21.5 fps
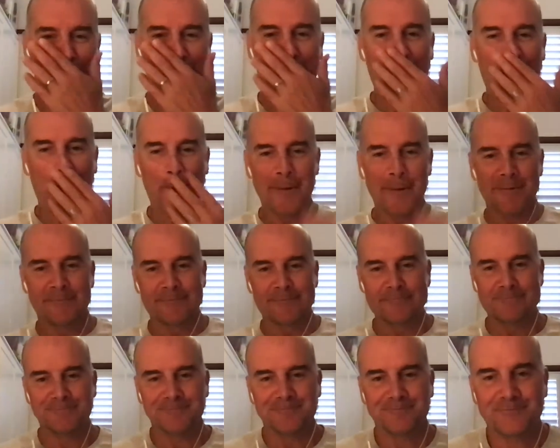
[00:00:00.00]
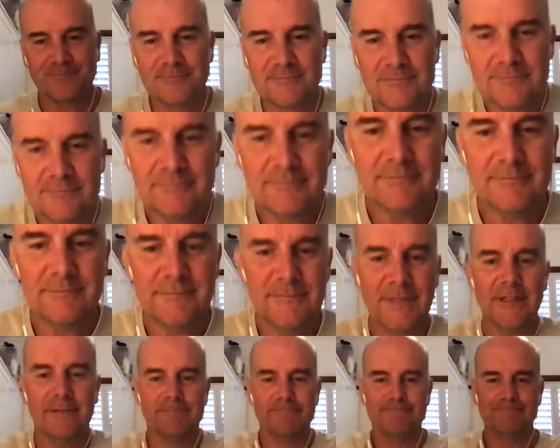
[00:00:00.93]
And you want to help. I mean, everyone wants
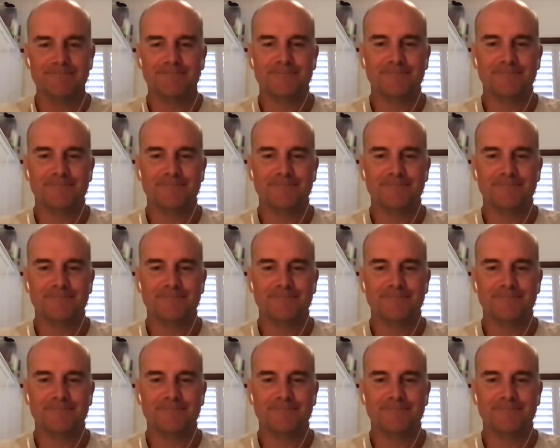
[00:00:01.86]
to help. Yeah.